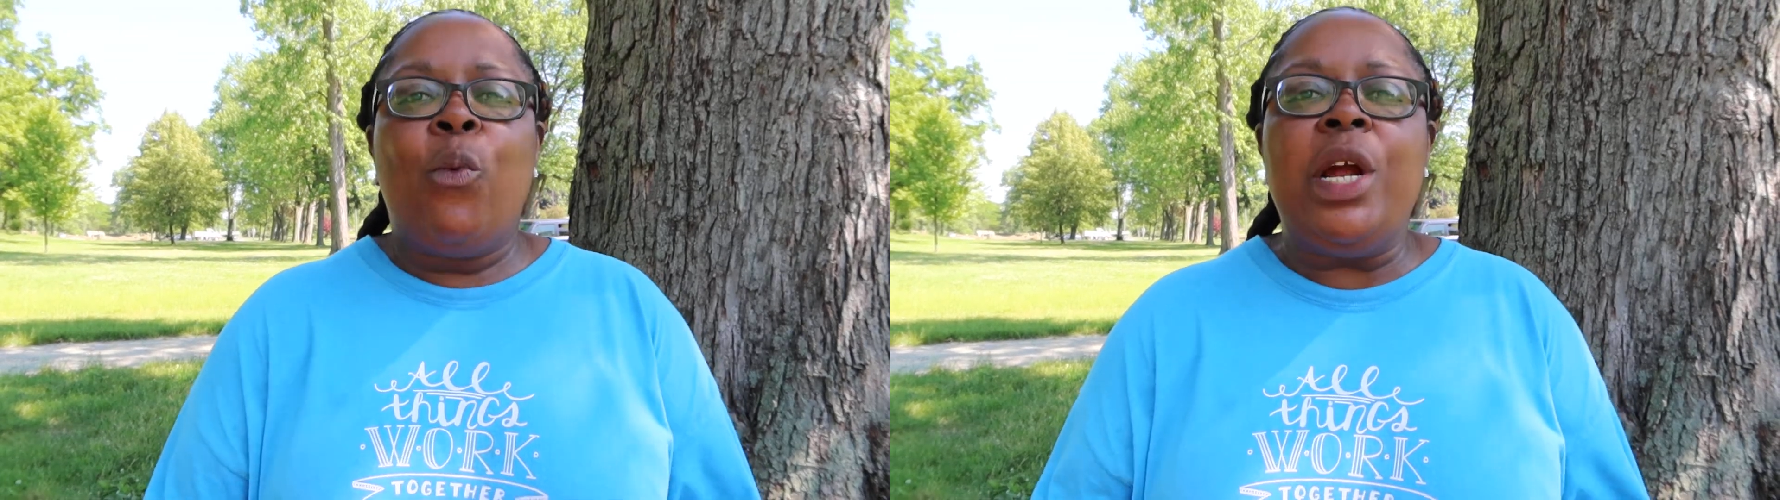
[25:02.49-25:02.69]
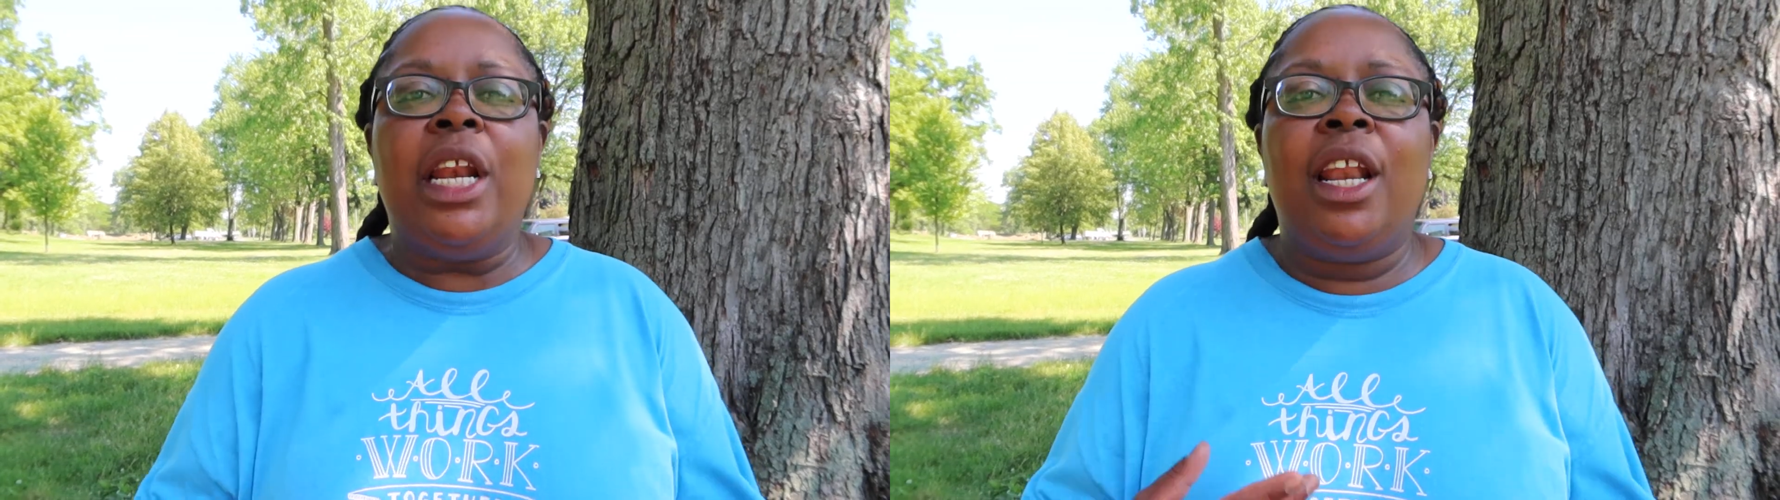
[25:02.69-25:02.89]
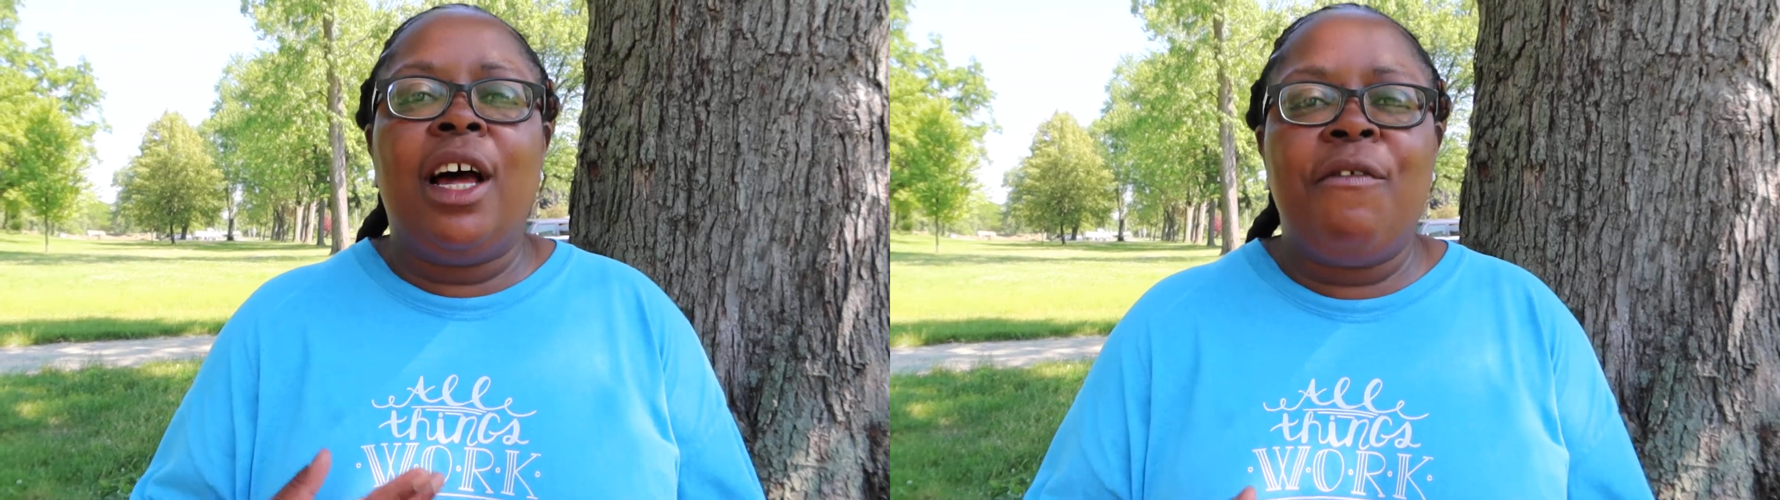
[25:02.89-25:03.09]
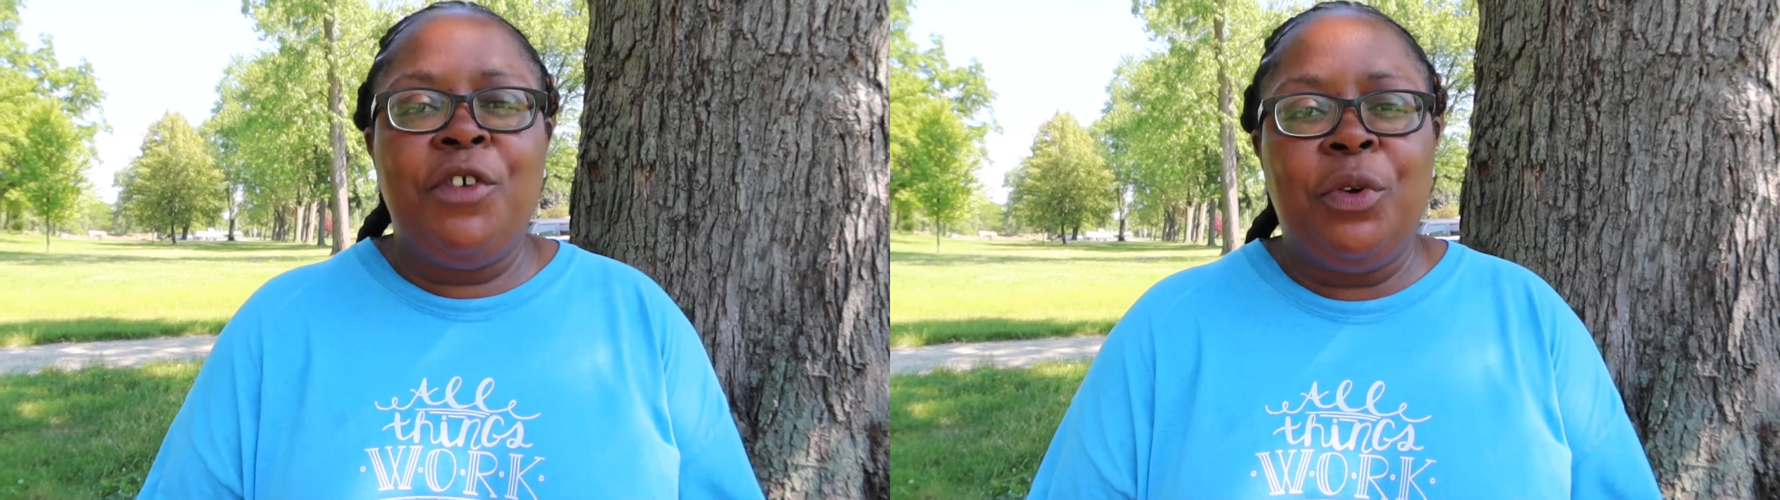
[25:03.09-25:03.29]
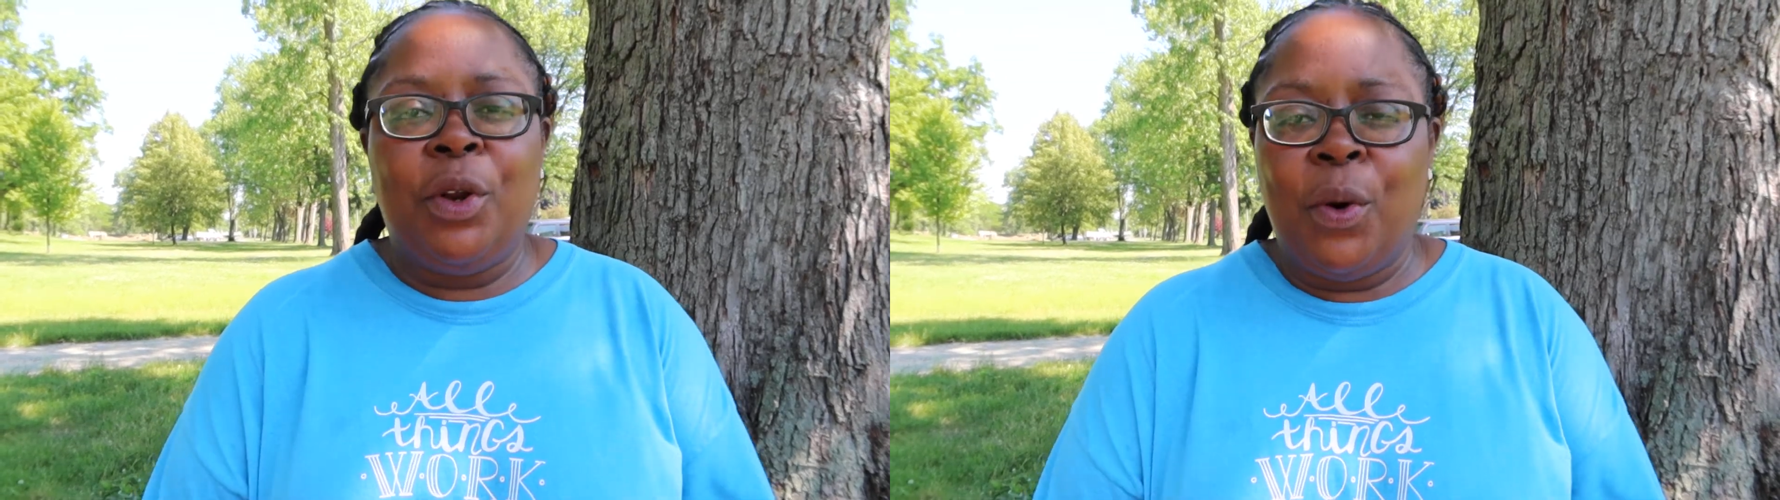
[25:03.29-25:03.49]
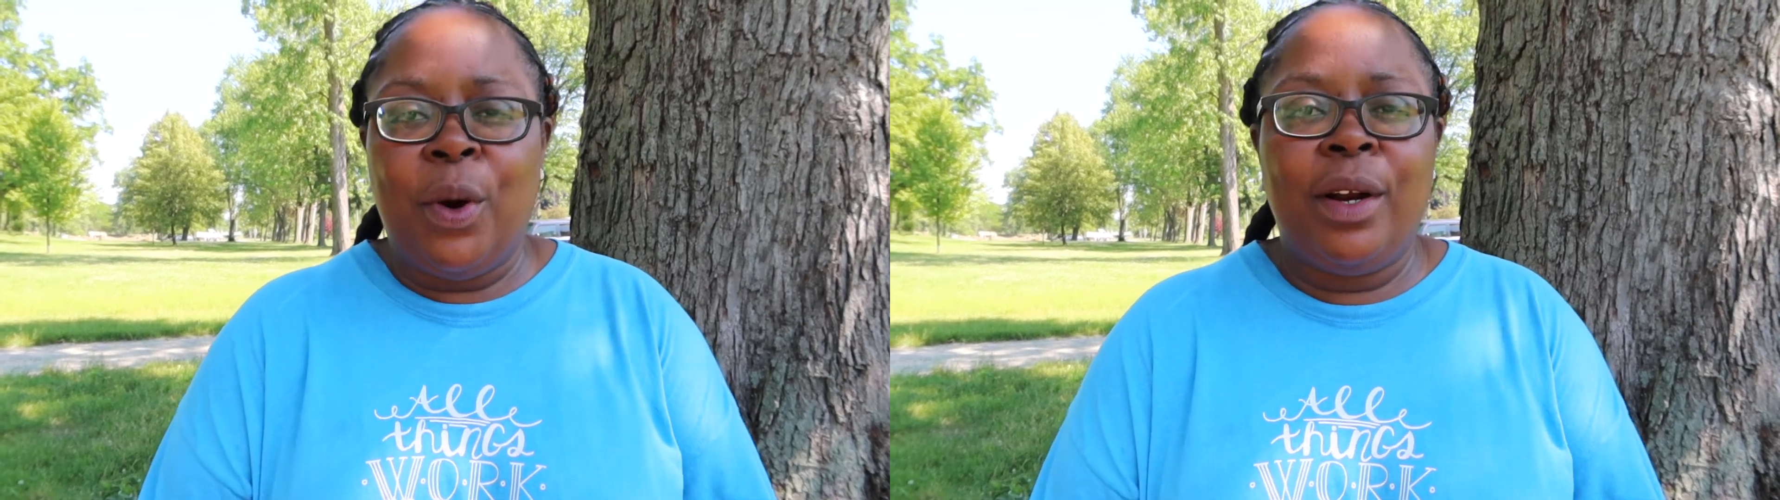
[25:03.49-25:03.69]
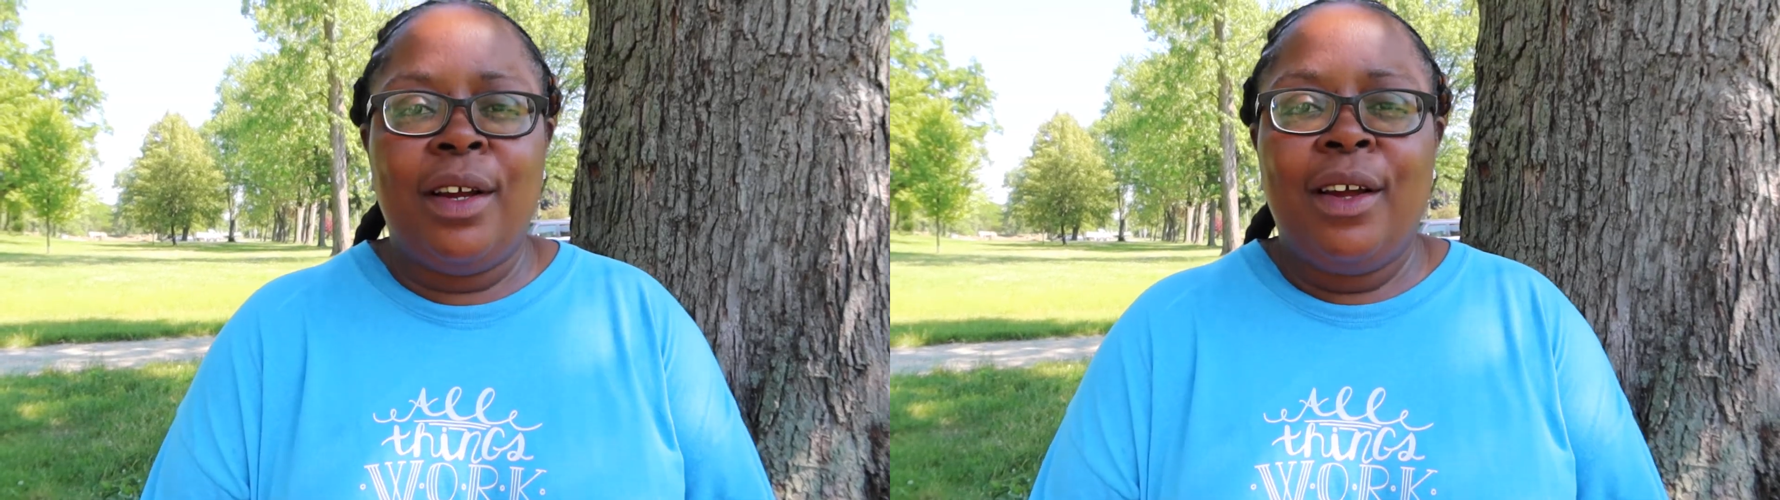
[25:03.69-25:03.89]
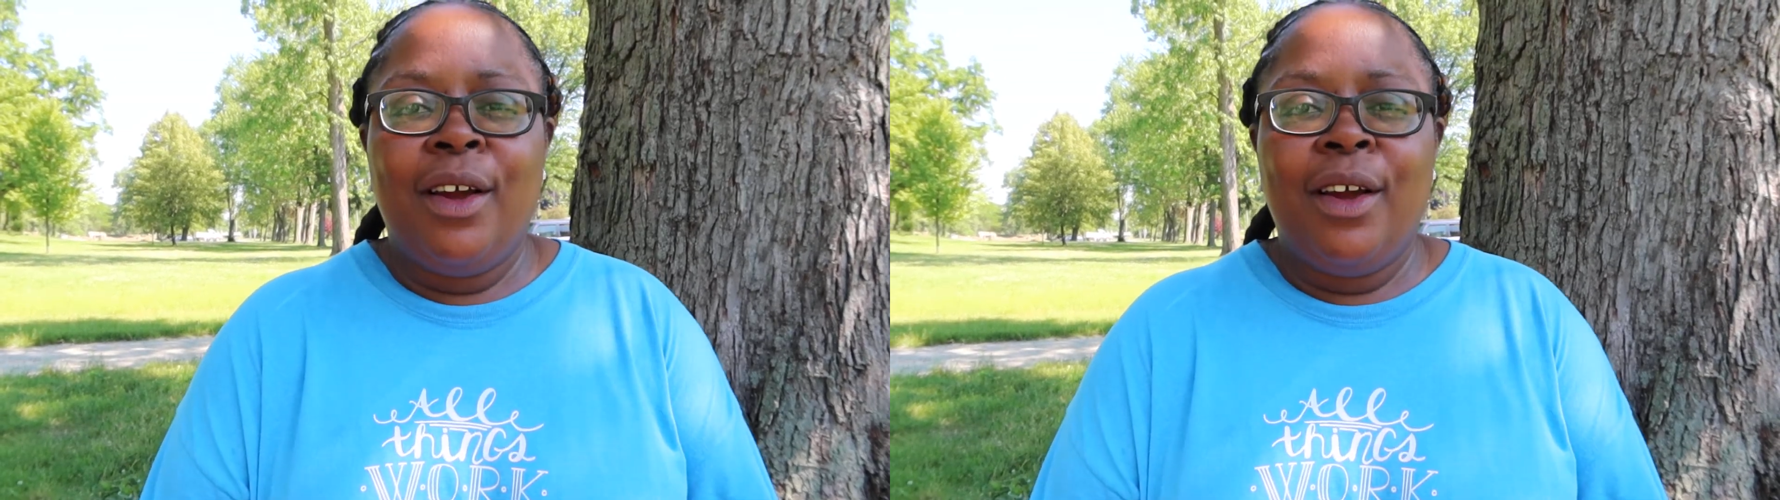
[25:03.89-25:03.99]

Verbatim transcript: We love you, Lord.